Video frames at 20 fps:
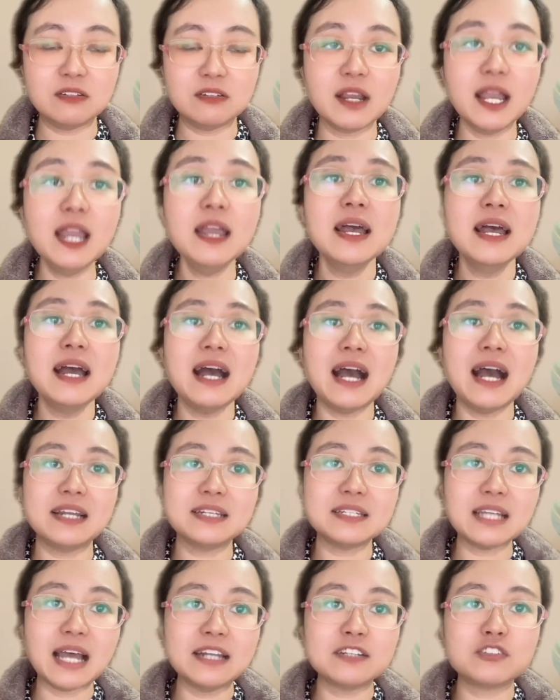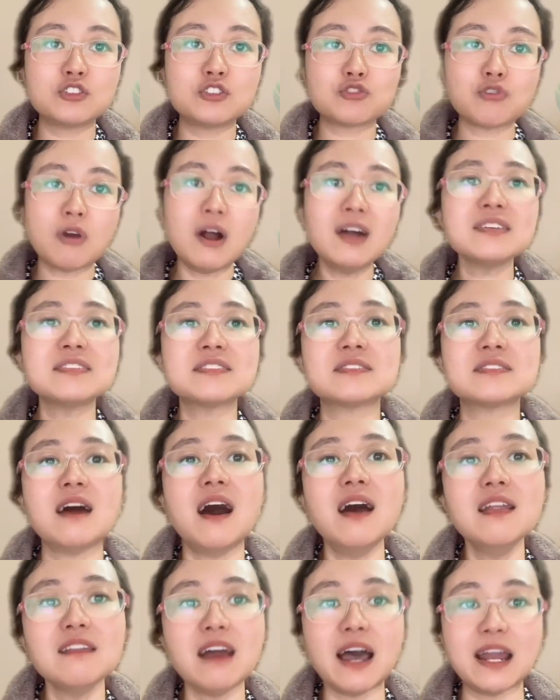Okay, and strong
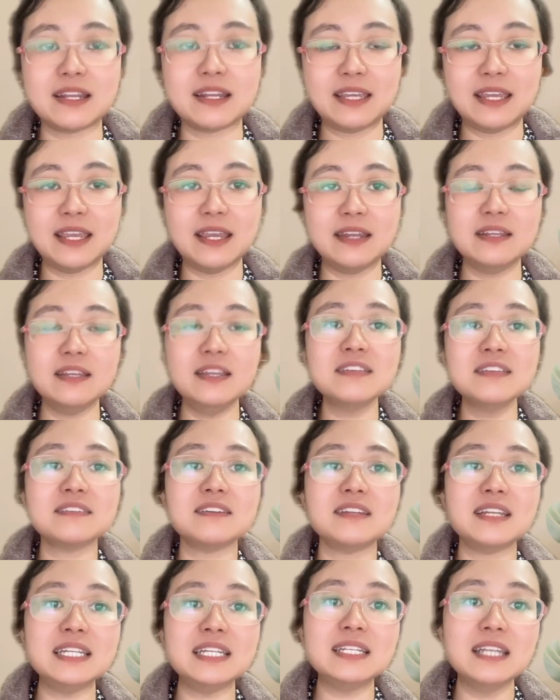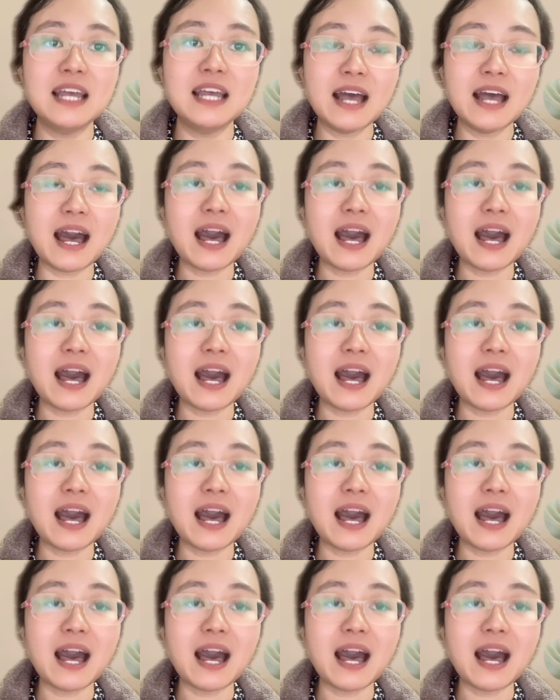sunlight can easily